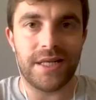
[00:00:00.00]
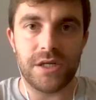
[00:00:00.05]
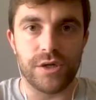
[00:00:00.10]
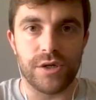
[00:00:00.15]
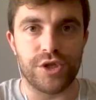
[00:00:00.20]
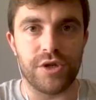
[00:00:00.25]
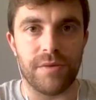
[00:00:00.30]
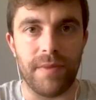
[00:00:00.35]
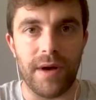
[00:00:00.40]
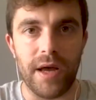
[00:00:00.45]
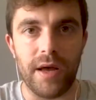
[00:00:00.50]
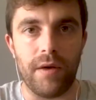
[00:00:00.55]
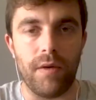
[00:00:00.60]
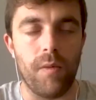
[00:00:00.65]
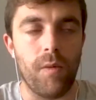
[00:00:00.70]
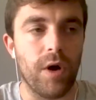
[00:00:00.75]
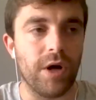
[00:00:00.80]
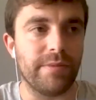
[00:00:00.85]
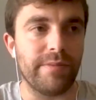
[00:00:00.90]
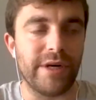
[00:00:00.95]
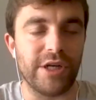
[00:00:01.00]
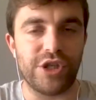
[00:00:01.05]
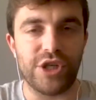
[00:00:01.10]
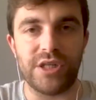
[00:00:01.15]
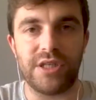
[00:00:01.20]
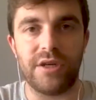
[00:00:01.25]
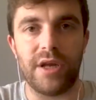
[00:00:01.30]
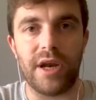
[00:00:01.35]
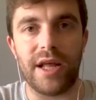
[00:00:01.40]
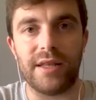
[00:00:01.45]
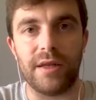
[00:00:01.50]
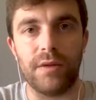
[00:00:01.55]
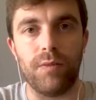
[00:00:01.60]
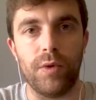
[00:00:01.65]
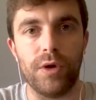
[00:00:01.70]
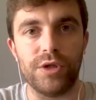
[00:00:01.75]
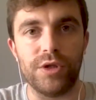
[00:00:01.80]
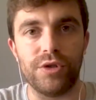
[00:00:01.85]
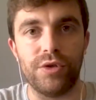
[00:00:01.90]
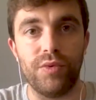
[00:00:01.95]
also by what Manchester United
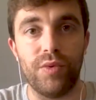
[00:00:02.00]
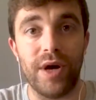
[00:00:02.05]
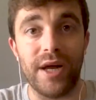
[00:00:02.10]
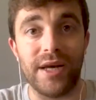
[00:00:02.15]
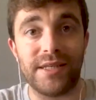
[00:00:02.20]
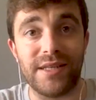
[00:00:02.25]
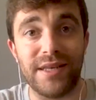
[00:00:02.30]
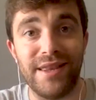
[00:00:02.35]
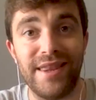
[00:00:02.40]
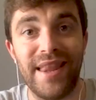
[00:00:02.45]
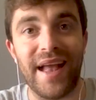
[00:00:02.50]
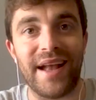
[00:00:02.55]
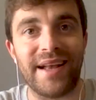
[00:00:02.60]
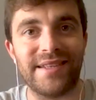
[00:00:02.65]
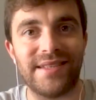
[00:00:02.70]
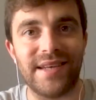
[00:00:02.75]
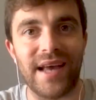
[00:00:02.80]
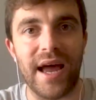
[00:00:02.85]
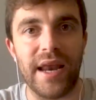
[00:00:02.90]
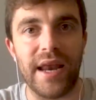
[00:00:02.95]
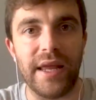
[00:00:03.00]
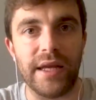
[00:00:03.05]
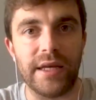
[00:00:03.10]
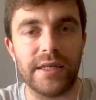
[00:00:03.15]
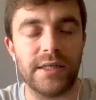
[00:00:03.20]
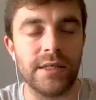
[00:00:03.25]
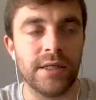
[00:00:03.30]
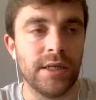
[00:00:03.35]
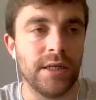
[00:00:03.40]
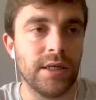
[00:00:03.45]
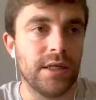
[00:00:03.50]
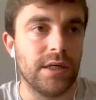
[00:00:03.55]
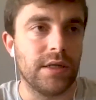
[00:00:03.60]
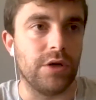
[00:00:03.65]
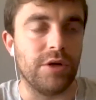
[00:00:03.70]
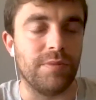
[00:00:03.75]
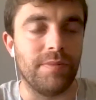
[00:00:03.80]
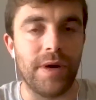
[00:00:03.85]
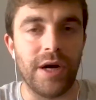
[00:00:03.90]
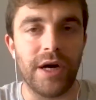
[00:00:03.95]
want to do as next signings on
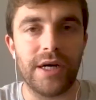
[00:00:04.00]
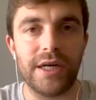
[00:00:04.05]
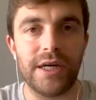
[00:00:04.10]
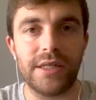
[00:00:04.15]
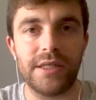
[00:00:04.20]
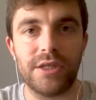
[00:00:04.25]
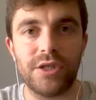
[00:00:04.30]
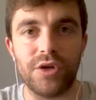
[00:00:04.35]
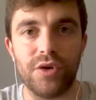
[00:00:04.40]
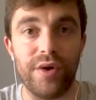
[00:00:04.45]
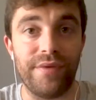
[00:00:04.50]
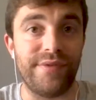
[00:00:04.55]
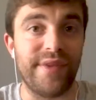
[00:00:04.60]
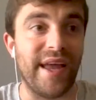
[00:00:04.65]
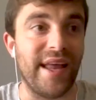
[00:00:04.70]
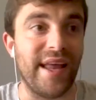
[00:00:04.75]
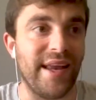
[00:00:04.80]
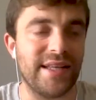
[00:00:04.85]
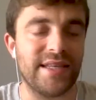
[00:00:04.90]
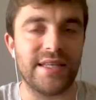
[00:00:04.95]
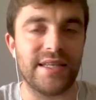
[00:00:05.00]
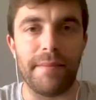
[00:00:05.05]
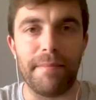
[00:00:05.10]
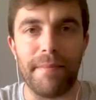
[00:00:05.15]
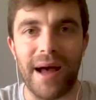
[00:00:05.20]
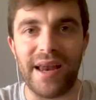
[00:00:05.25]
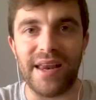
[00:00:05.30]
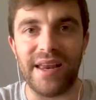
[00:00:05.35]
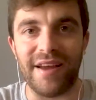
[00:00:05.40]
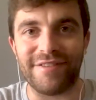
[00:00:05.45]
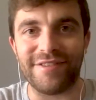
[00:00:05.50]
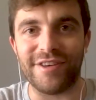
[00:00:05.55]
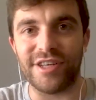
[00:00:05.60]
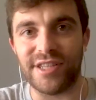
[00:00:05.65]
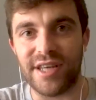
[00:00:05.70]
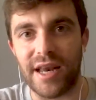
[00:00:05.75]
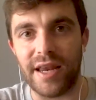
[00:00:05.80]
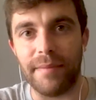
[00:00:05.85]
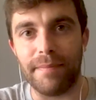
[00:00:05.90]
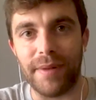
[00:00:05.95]
the market. So if they need some money after
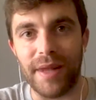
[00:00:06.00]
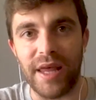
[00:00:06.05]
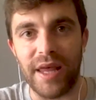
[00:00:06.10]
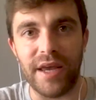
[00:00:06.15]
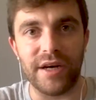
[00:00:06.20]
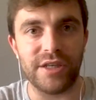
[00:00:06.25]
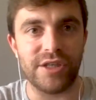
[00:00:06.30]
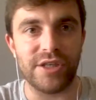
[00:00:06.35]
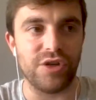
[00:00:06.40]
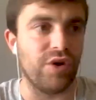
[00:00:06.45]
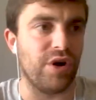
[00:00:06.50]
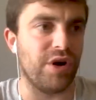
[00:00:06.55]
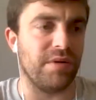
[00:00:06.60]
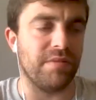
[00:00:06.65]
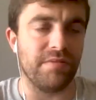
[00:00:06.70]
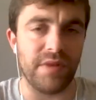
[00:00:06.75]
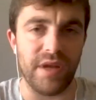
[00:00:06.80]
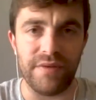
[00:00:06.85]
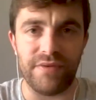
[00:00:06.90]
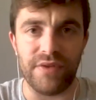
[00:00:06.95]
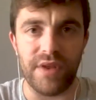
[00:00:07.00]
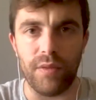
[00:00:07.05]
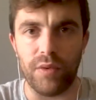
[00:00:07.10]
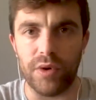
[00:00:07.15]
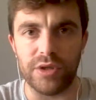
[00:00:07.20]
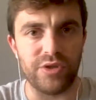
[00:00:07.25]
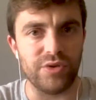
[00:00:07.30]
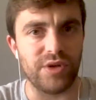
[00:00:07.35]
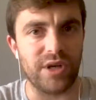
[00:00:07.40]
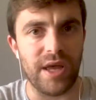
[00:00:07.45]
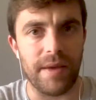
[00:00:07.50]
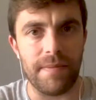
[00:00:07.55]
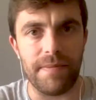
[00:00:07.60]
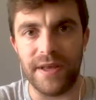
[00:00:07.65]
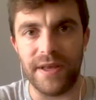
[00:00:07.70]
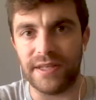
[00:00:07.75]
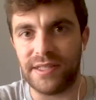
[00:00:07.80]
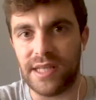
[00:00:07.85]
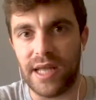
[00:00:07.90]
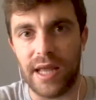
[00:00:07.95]
selling players, or if they want to keep
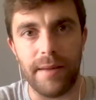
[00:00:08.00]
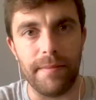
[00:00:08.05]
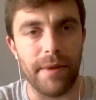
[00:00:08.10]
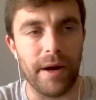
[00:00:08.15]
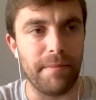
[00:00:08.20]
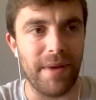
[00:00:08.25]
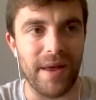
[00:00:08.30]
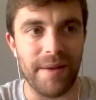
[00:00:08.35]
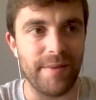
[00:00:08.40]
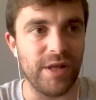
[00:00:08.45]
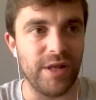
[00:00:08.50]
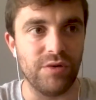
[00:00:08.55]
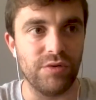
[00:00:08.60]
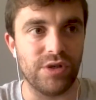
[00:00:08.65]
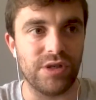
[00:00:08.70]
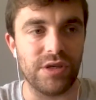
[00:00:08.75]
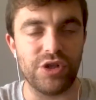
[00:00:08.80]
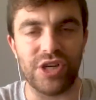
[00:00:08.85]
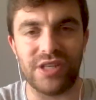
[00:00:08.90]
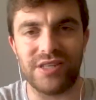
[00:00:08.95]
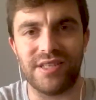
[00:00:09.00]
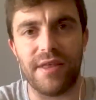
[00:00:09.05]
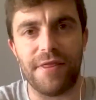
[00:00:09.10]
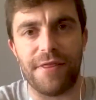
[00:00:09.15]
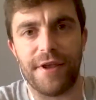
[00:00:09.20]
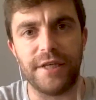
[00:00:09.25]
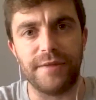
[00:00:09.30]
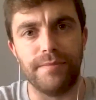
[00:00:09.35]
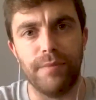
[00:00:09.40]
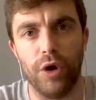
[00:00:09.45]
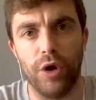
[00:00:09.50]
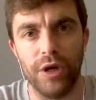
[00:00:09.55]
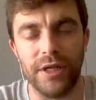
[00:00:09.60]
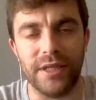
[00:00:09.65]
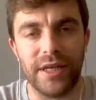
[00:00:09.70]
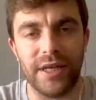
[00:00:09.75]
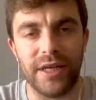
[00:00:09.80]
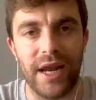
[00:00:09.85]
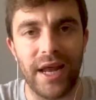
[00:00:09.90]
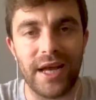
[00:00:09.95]
this team and maybe do just something small in
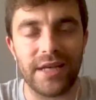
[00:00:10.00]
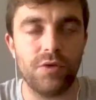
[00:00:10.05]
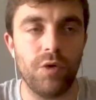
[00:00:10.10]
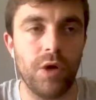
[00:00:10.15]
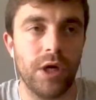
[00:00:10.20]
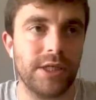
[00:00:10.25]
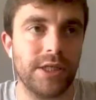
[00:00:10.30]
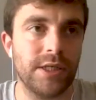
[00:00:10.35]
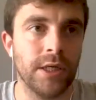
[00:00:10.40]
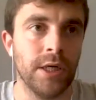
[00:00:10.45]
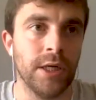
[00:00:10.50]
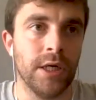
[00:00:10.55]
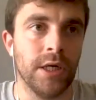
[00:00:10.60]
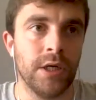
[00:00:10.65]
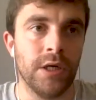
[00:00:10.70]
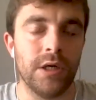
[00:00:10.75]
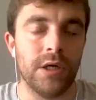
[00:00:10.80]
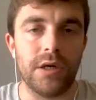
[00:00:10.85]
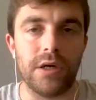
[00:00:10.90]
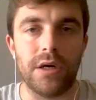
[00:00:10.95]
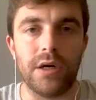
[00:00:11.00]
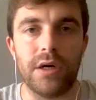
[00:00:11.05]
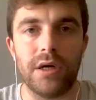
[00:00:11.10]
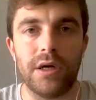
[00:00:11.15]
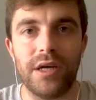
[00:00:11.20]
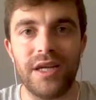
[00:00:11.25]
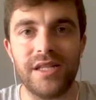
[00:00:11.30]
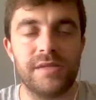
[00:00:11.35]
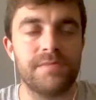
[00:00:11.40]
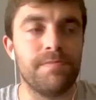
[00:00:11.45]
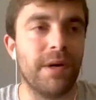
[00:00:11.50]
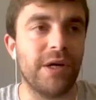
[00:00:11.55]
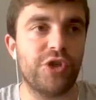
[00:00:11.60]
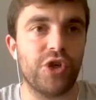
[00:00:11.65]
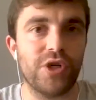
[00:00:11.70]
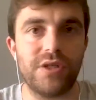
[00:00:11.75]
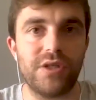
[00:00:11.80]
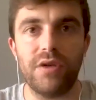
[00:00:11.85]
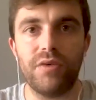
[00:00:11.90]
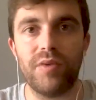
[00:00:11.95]
the next weeks. It's
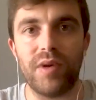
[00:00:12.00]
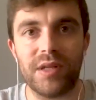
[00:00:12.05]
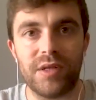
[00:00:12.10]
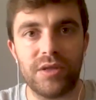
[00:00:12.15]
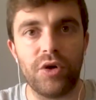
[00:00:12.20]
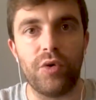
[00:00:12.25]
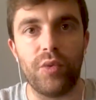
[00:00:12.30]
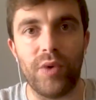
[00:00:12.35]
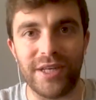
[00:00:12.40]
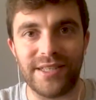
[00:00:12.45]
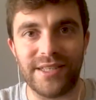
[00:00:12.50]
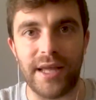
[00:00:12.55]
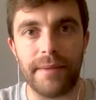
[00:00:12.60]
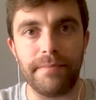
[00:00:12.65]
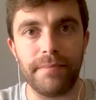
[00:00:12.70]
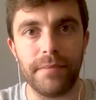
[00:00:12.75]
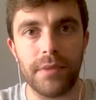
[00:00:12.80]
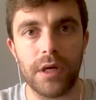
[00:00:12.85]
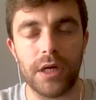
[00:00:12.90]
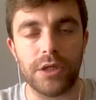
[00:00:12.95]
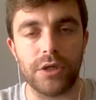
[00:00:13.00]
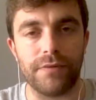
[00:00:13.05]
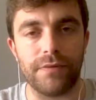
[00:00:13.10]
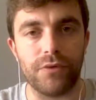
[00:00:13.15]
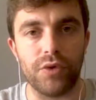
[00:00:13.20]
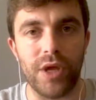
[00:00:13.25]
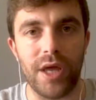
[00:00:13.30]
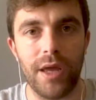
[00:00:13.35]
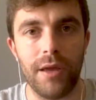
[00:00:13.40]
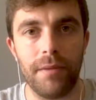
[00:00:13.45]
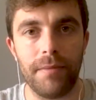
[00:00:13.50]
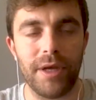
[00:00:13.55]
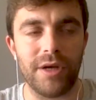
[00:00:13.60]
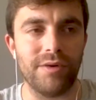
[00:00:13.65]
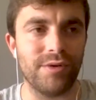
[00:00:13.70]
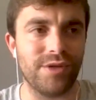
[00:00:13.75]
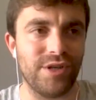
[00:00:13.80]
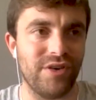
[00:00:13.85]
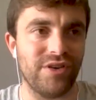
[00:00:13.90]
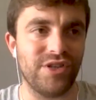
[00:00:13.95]
Manchester United or West Ham as of today,
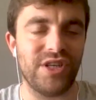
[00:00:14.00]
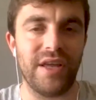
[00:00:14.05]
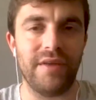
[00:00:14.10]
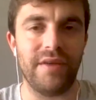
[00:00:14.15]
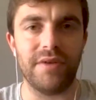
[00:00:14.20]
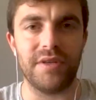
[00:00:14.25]
because he received